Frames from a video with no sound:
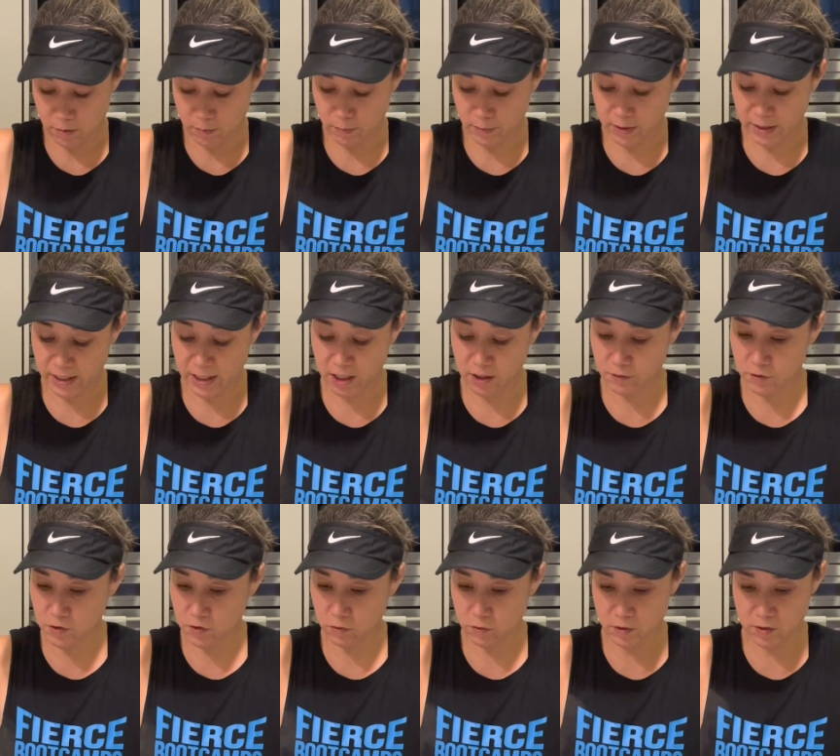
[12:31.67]
Plenty of
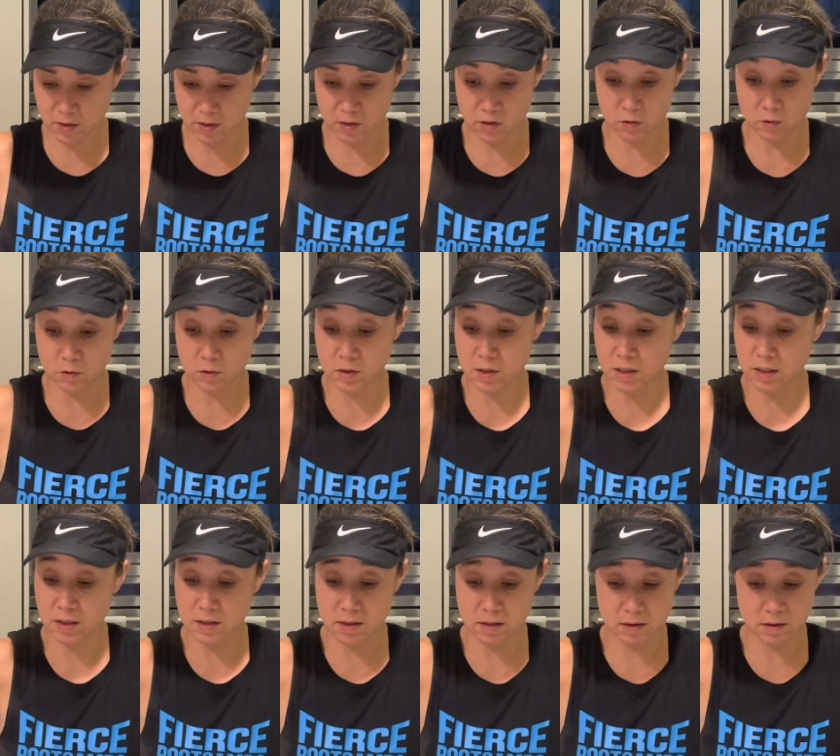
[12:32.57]
sauce. The sauce
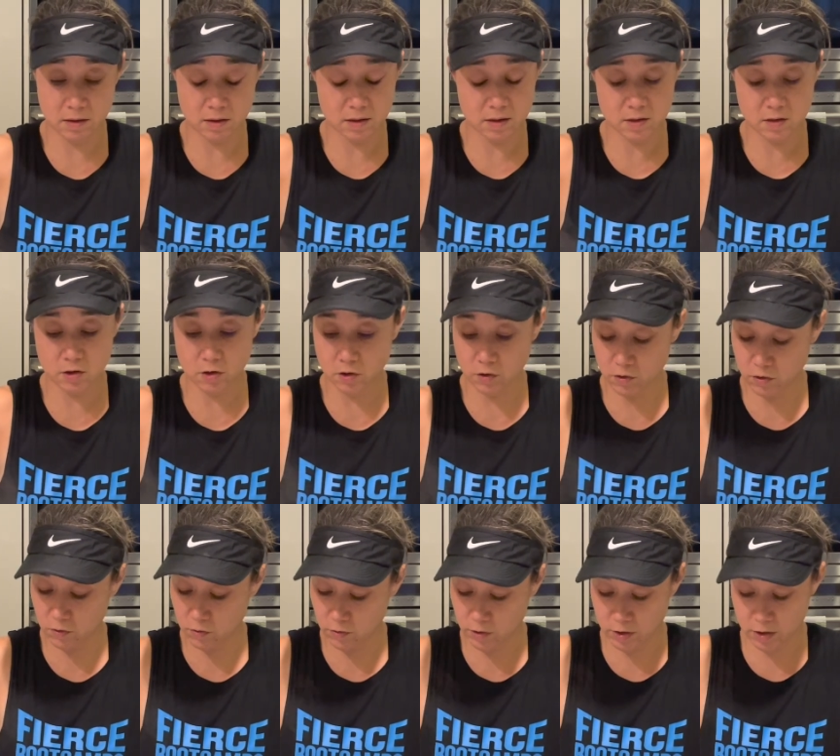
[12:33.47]
is so
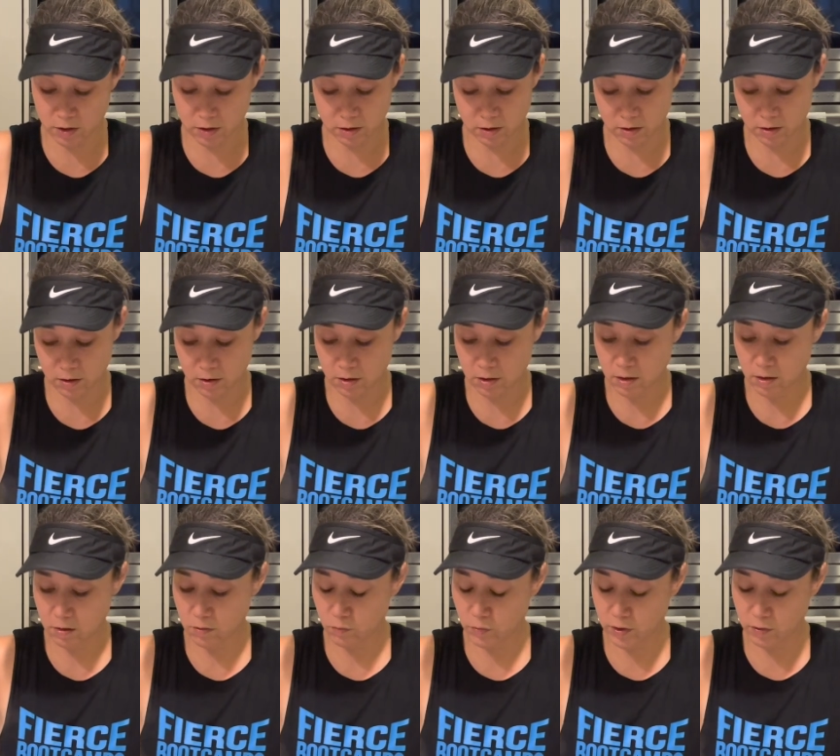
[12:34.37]
good
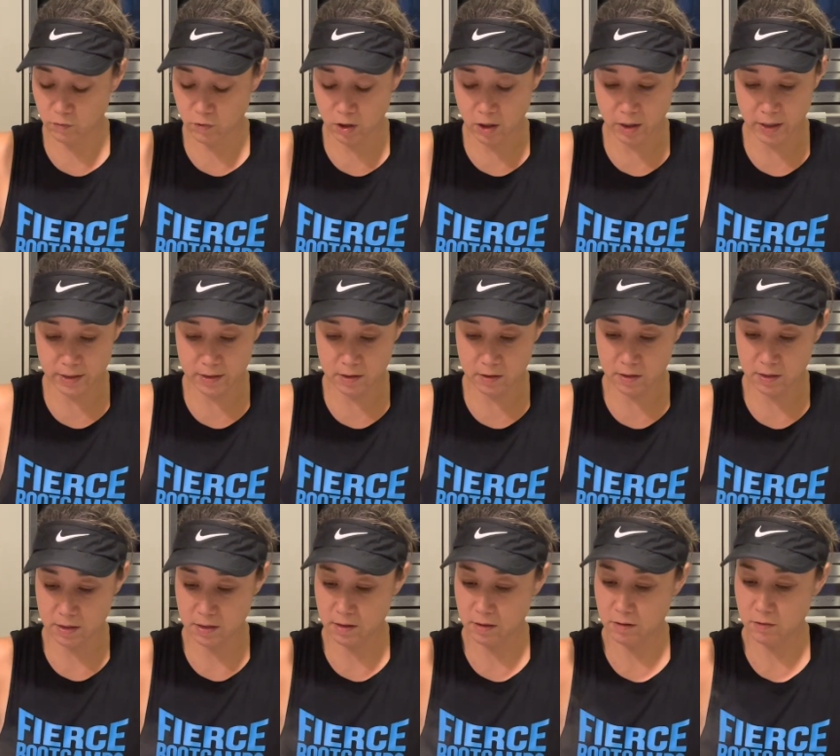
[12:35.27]
with rice.
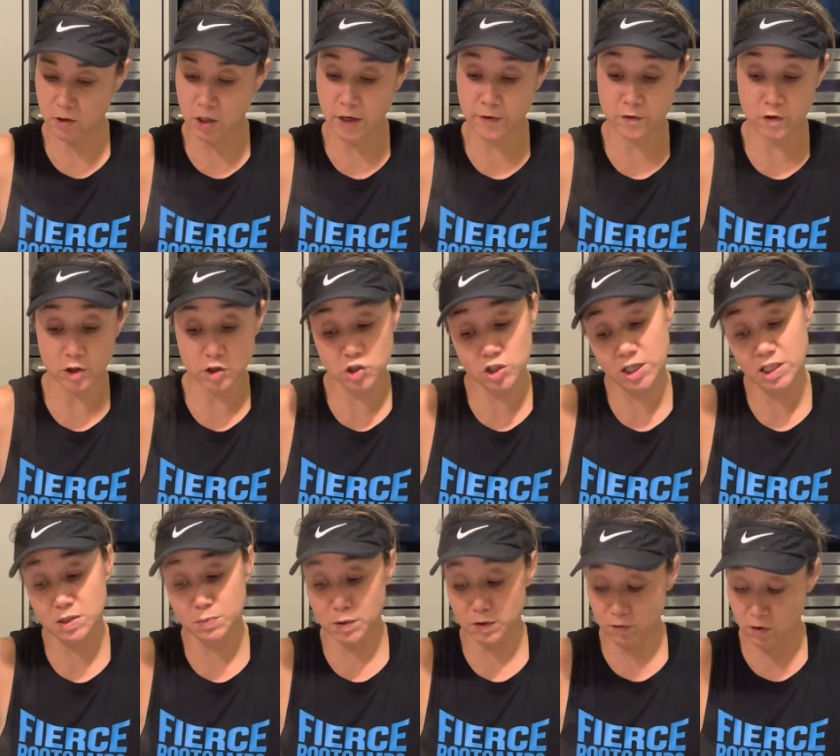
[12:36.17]
I've got
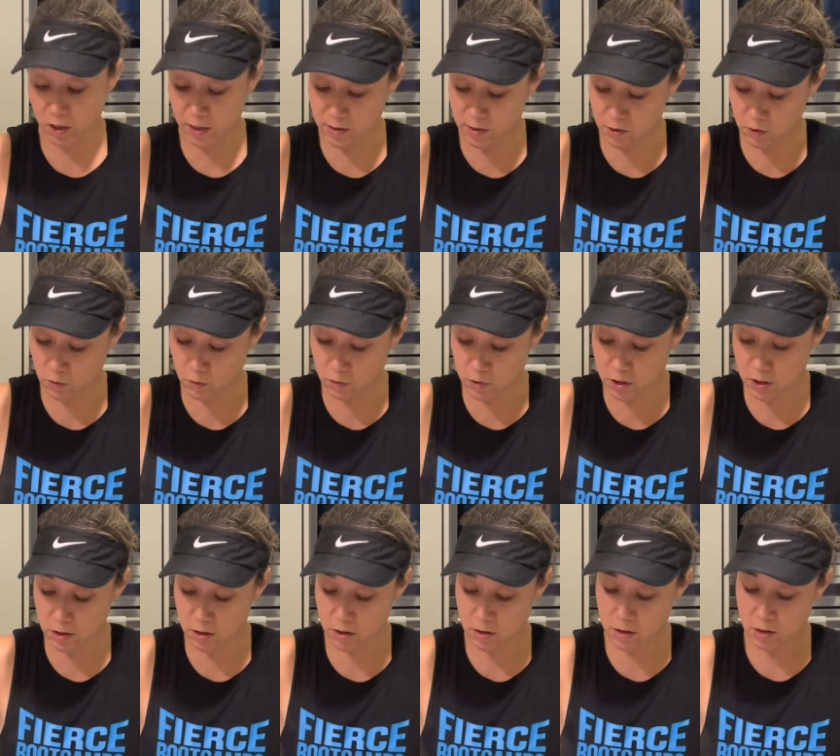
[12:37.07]
jasmine rice
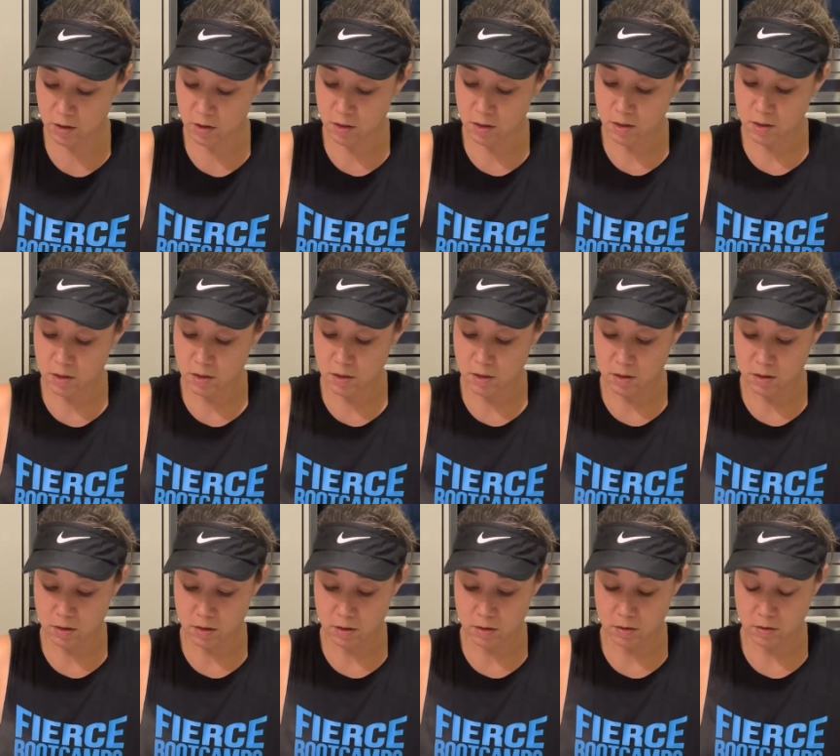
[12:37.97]
cooked,
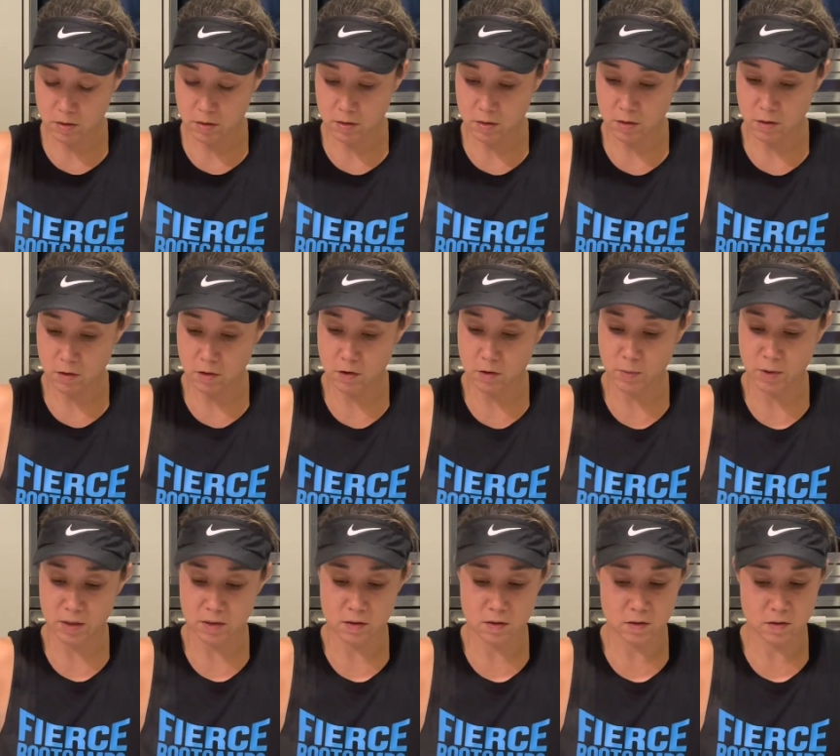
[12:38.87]
so
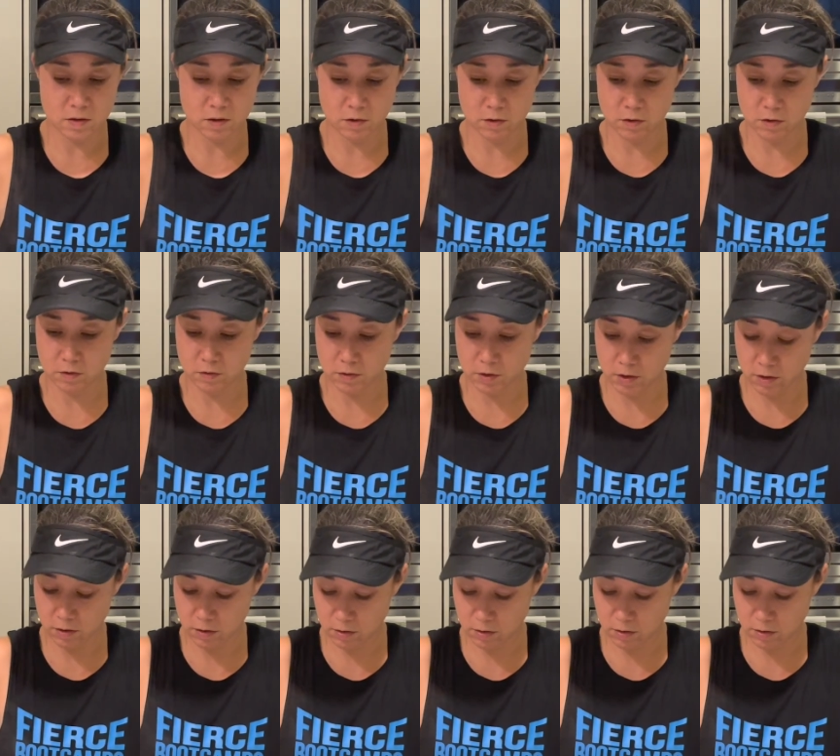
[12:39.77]
that's so good.